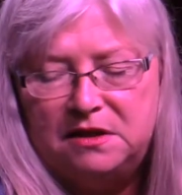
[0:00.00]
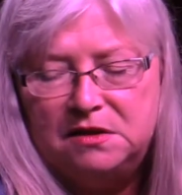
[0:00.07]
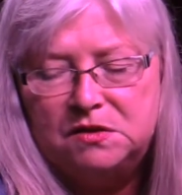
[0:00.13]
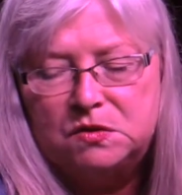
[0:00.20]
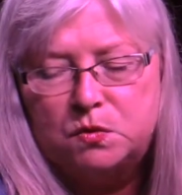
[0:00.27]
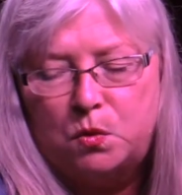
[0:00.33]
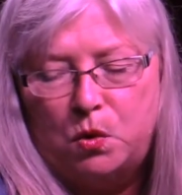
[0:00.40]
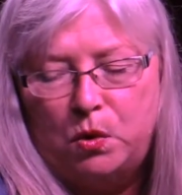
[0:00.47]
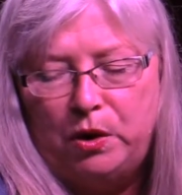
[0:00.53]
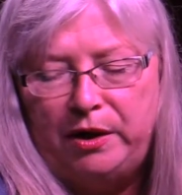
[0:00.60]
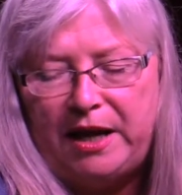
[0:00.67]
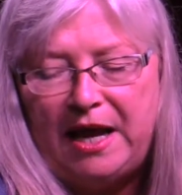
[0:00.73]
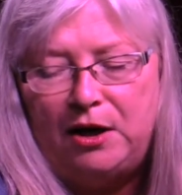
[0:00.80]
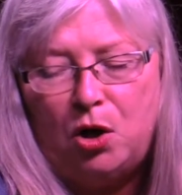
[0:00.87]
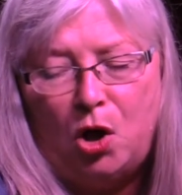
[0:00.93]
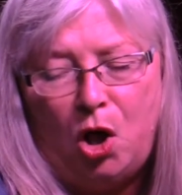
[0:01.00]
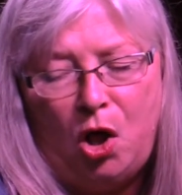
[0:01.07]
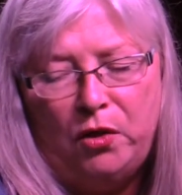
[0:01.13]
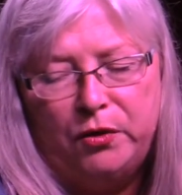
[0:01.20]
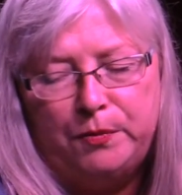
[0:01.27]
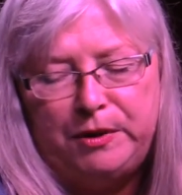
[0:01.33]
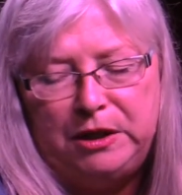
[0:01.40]
this ward and
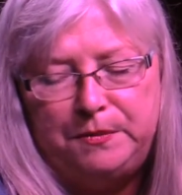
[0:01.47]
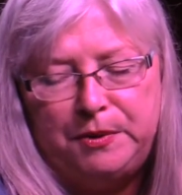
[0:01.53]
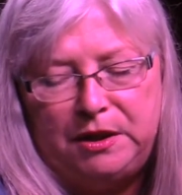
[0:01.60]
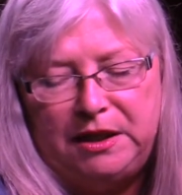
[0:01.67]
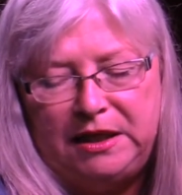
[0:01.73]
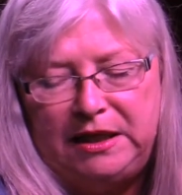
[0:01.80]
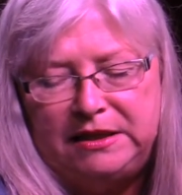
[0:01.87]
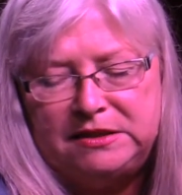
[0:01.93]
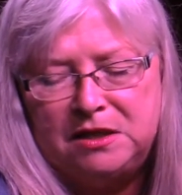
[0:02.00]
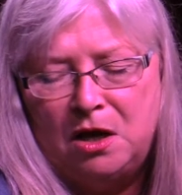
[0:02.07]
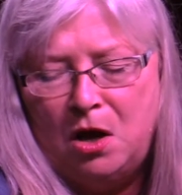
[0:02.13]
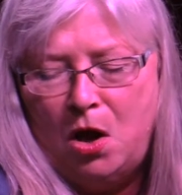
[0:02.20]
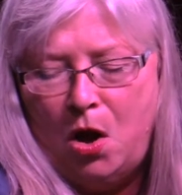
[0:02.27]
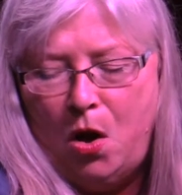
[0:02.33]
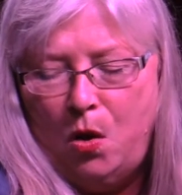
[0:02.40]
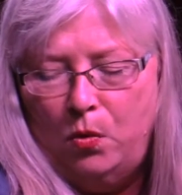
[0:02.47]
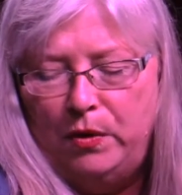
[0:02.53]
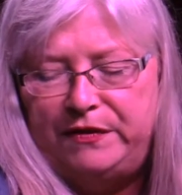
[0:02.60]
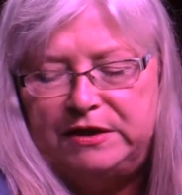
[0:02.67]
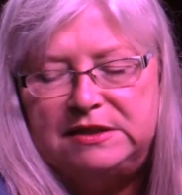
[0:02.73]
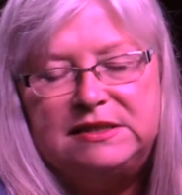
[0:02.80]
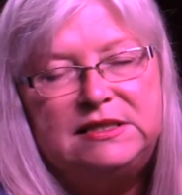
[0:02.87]
all the people in it
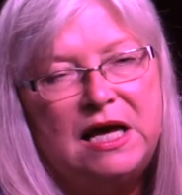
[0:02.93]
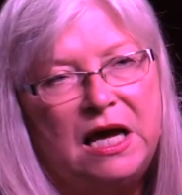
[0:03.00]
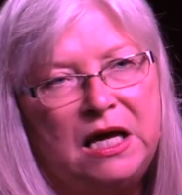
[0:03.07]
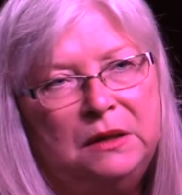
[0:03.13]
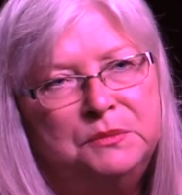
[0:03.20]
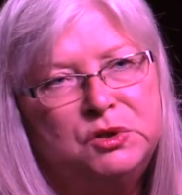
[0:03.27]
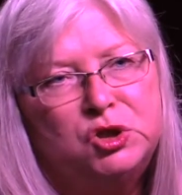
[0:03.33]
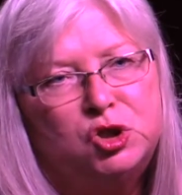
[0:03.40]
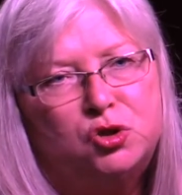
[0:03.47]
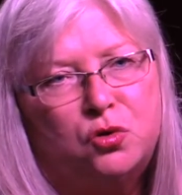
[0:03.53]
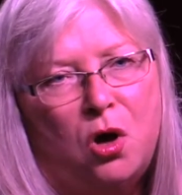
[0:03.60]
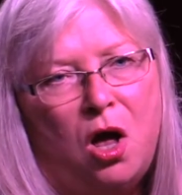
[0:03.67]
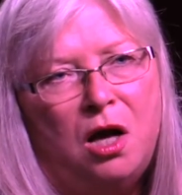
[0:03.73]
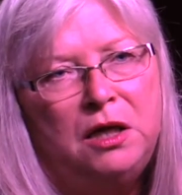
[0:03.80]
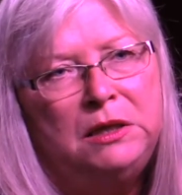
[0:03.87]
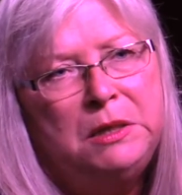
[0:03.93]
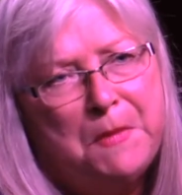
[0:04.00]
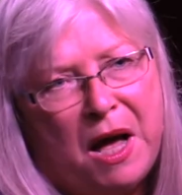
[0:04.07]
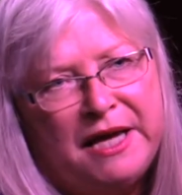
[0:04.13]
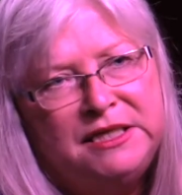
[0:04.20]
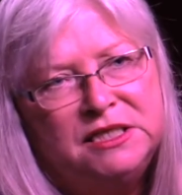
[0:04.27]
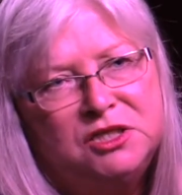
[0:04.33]
with the same strong
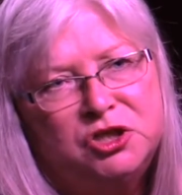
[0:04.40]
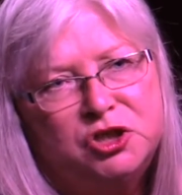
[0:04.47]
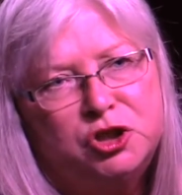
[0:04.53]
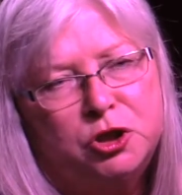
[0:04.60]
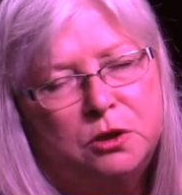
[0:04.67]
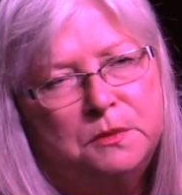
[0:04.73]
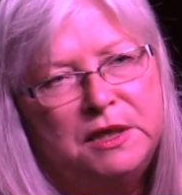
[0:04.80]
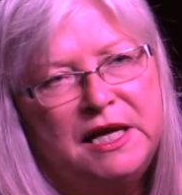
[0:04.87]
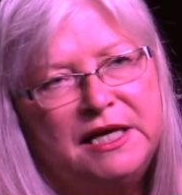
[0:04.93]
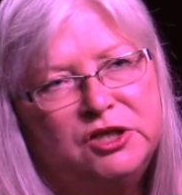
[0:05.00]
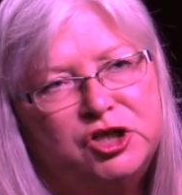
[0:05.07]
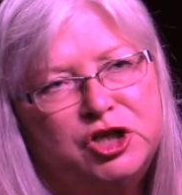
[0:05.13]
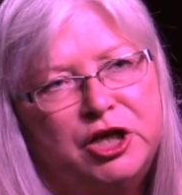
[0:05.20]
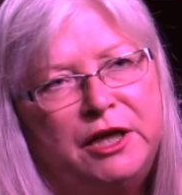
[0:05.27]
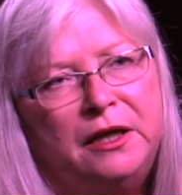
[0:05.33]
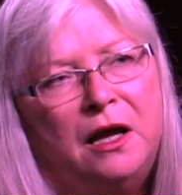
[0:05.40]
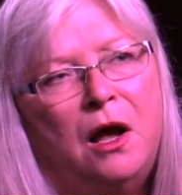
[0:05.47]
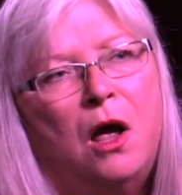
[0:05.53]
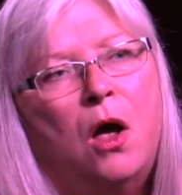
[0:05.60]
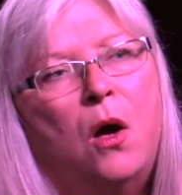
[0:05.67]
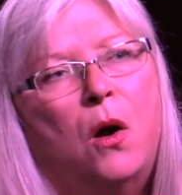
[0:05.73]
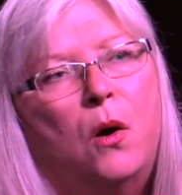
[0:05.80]
minded determination
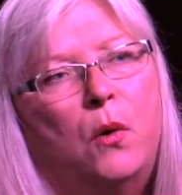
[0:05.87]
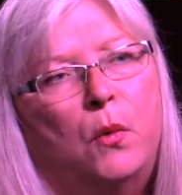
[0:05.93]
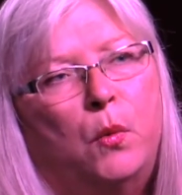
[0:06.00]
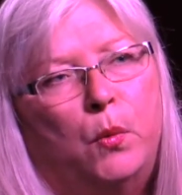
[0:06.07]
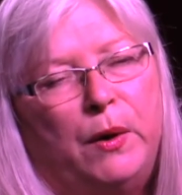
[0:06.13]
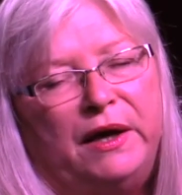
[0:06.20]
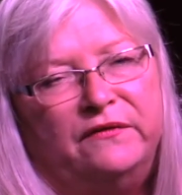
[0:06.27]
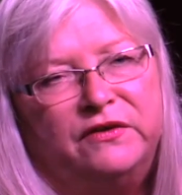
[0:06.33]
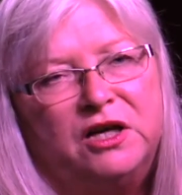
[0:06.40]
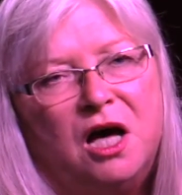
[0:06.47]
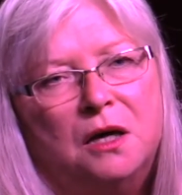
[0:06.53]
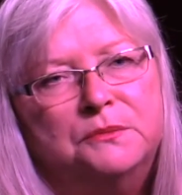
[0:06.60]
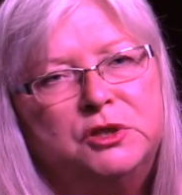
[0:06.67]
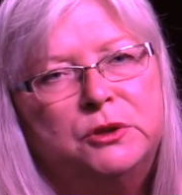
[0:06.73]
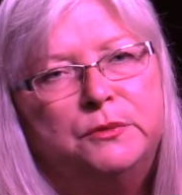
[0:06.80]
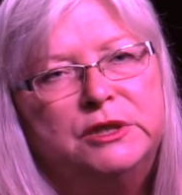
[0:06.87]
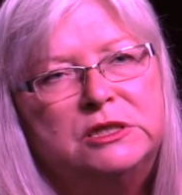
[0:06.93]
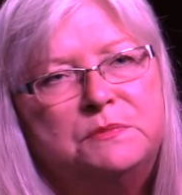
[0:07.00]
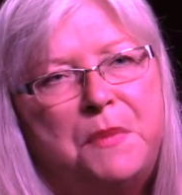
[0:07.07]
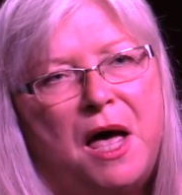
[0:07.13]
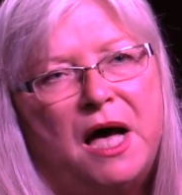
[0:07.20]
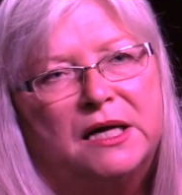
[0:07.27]
we have come to
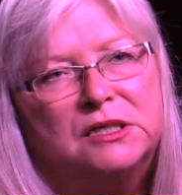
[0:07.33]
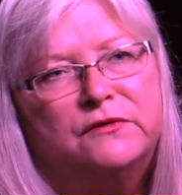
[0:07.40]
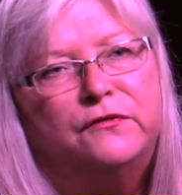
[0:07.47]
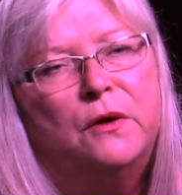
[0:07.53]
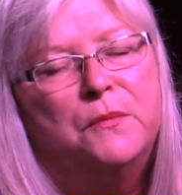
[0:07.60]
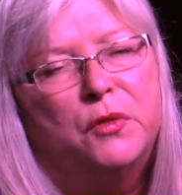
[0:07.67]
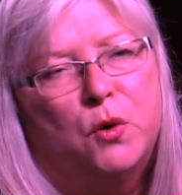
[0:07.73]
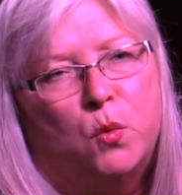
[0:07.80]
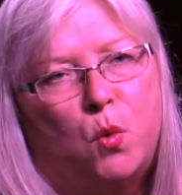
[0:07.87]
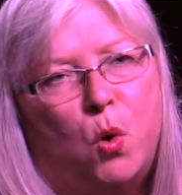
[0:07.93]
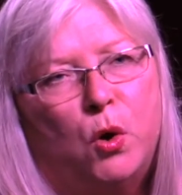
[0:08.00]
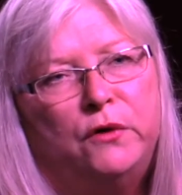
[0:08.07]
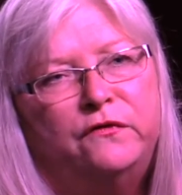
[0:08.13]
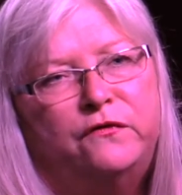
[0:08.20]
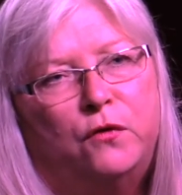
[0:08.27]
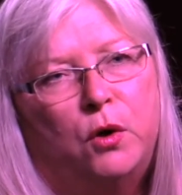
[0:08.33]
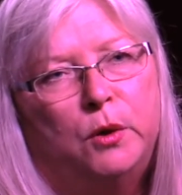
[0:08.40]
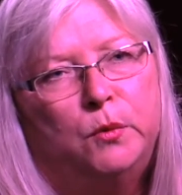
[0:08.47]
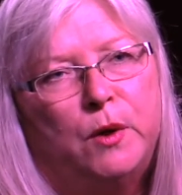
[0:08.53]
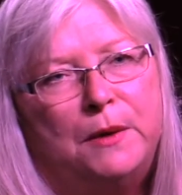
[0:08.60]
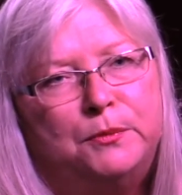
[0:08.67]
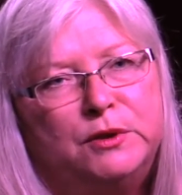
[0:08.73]
respect from the Ward 4
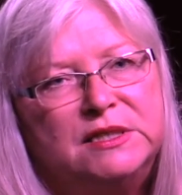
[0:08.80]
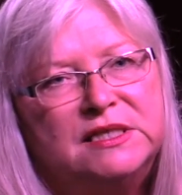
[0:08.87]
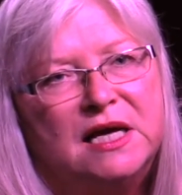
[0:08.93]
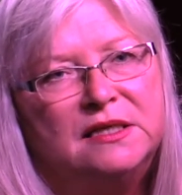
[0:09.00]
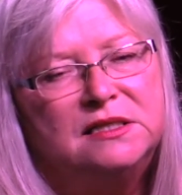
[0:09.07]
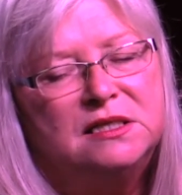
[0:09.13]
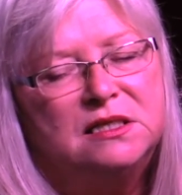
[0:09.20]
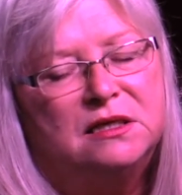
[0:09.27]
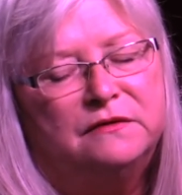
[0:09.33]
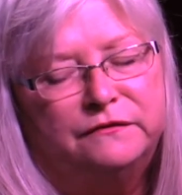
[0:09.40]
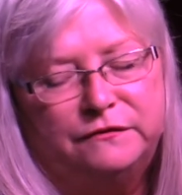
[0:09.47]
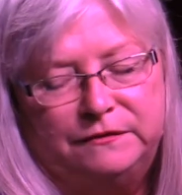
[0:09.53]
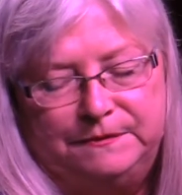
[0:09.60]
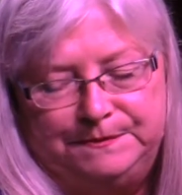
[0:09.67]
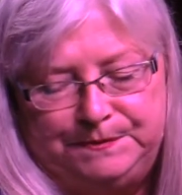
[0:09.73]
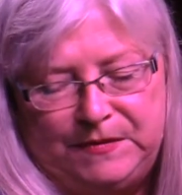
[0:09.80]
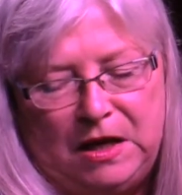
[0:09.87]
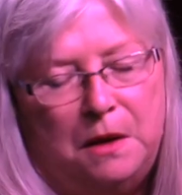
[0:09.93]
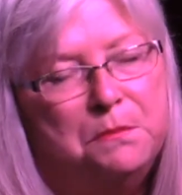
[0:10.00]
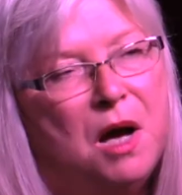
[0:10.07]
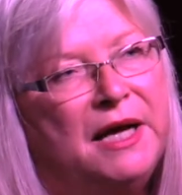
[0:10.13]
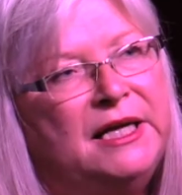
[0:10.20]
representative.
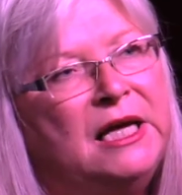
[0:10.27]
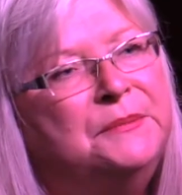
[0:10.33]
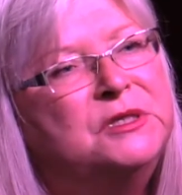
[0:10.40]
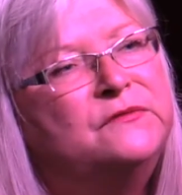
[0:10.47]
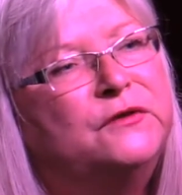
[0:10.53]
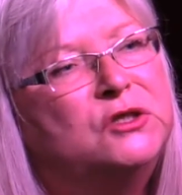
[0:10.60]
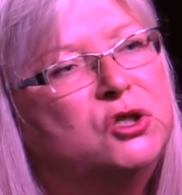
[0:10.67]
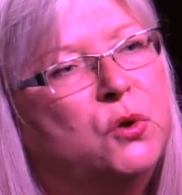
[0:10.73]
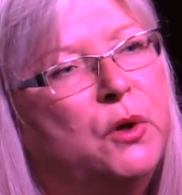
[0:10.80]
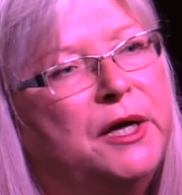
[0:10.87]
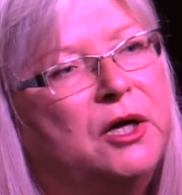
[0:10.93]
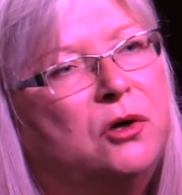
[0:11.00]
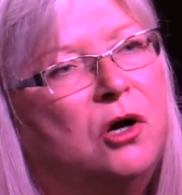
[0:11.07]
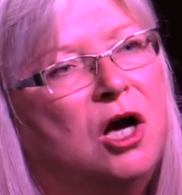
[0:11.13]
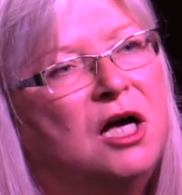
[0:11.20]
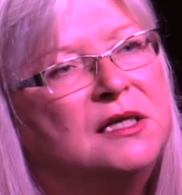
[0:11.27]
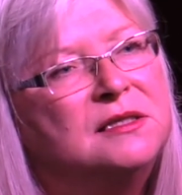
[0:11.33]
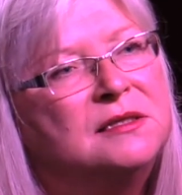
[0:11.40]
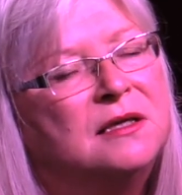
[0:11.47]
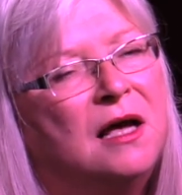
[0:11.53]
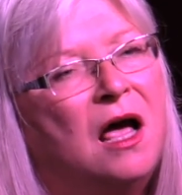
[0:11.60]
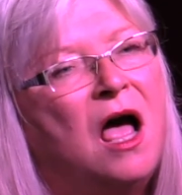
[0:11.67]
My name is Victoria
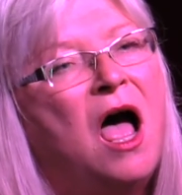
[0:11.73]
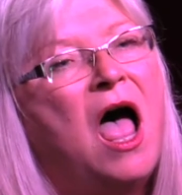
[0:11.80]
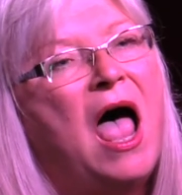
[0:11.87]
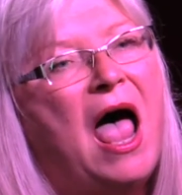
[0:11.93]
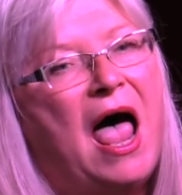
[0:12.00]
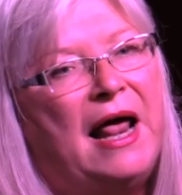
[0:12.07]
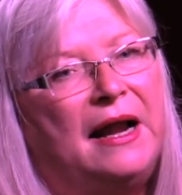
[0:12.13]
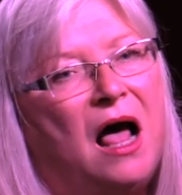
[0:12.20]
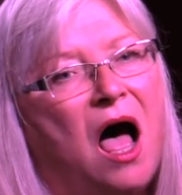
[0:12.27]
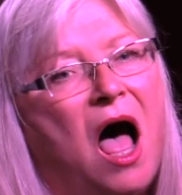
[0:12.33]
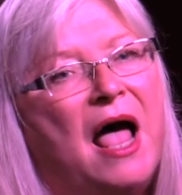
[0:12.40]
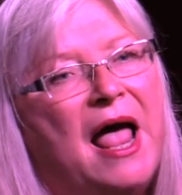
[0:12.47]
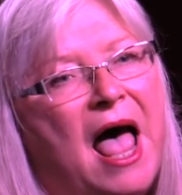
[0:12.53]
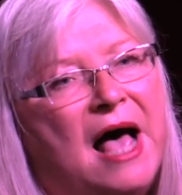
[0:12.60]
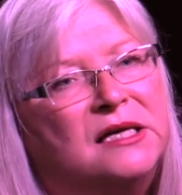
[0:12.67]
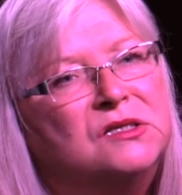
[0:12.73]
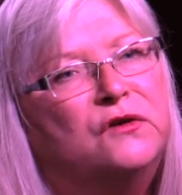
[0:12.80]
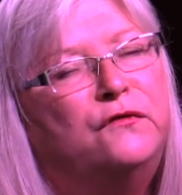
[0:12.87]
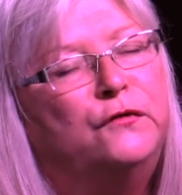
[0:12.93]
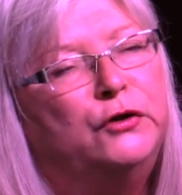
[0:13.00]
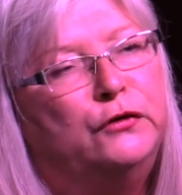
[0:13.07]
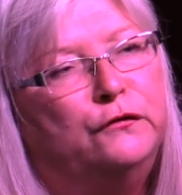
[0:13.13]
Cross, and I ask
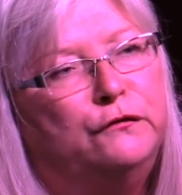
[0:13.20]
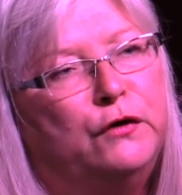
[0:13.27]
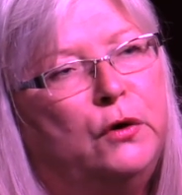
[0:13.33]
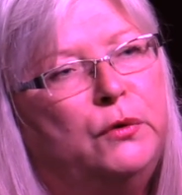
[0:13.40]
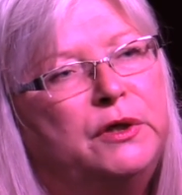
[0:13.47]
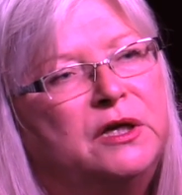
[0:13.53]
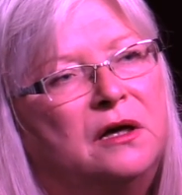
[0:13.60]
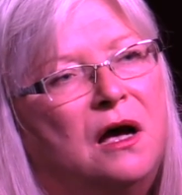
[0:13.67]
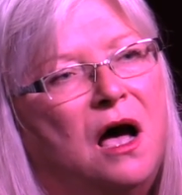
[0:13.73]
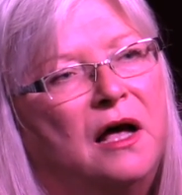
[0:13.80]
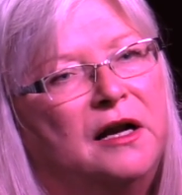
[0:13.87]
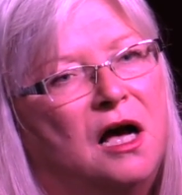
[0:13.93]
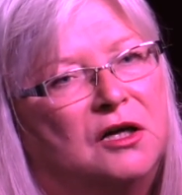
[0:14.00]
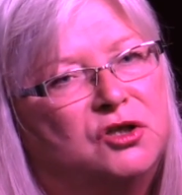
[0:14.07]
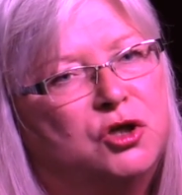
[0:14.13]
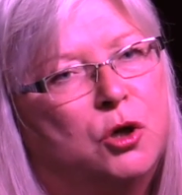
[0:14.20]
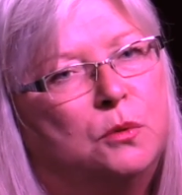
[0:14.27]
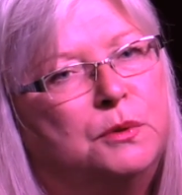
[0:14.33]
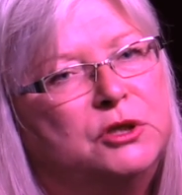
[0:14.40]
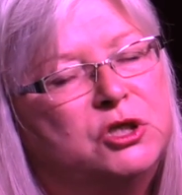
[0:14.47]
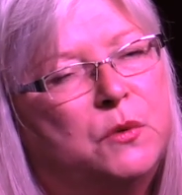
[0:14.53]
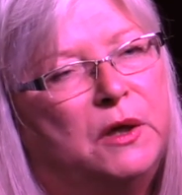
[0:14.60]
for your vote on
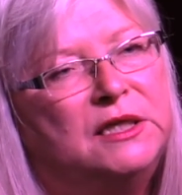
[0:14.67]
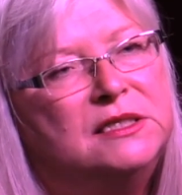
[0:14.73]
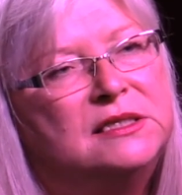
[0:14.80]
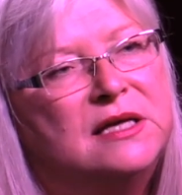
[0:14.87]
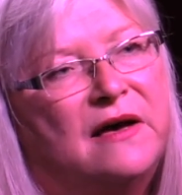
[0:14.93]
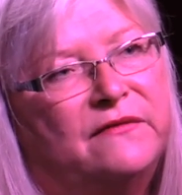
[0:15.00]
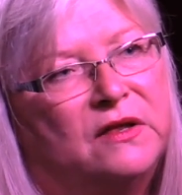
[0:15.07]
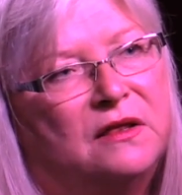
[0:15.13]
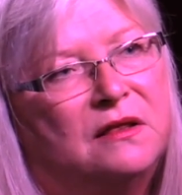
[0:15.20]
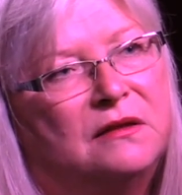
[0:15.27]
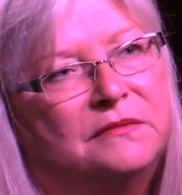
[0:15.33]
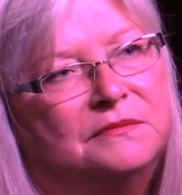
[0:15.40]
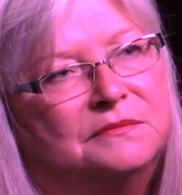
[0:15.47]
October 27th.